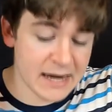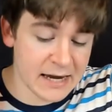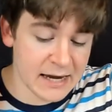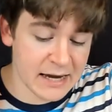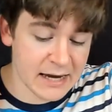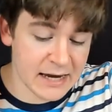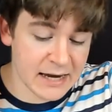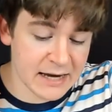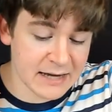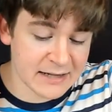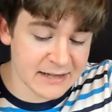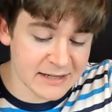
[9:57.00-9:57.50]

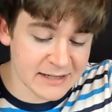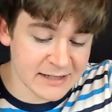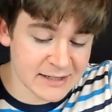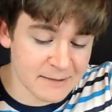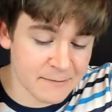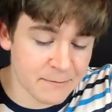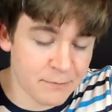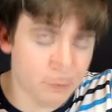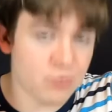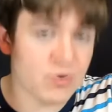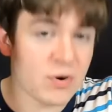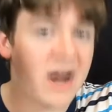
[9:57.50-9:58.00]
is a
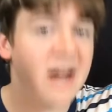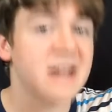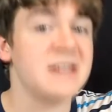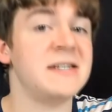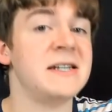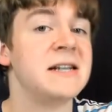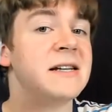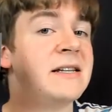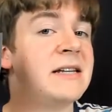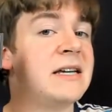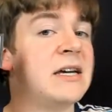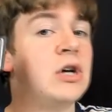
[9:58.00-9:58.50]

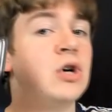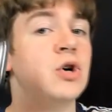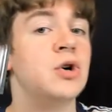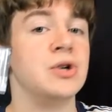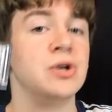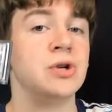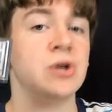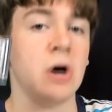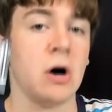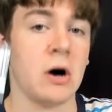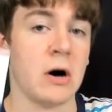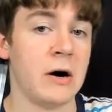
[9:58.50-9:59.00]
surprisingly good
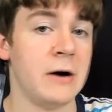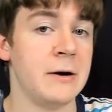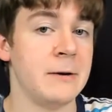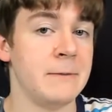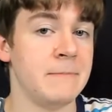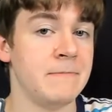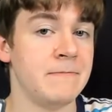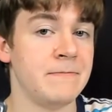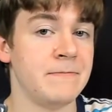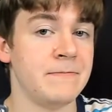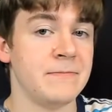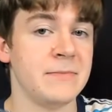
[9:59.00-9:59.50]
card.
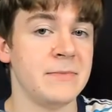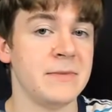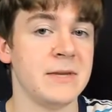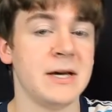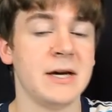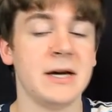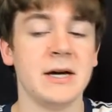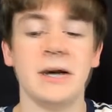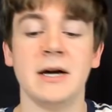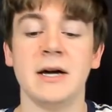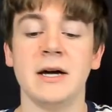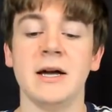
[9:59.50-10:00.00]

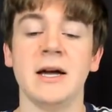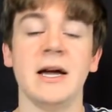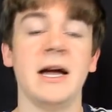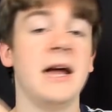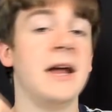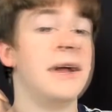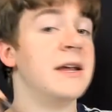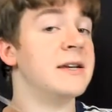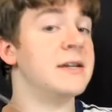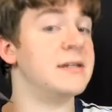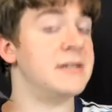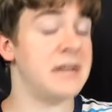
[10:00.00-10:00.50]
It
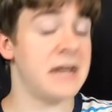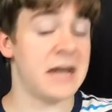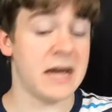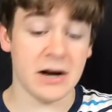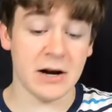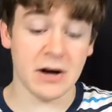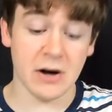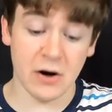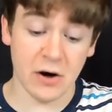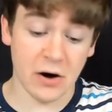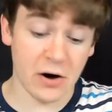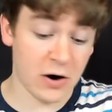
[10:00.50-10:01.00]
is an
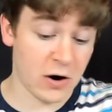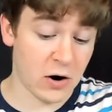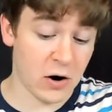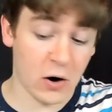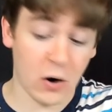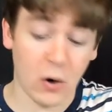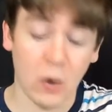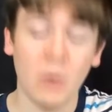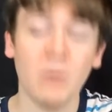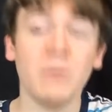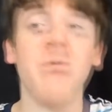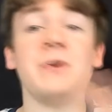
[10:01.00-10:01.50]

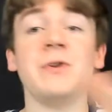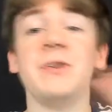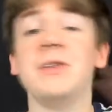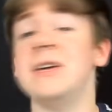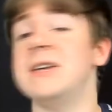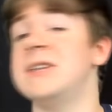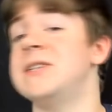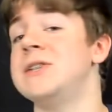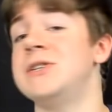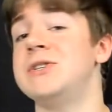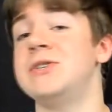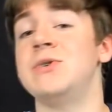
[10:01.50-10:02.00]
overly
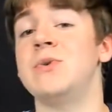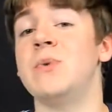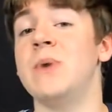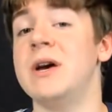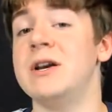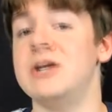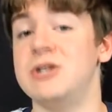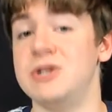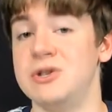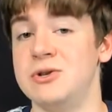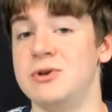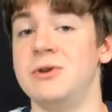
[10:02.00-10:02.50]

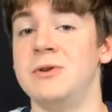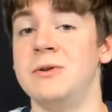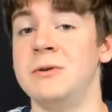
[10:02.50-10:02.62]
situational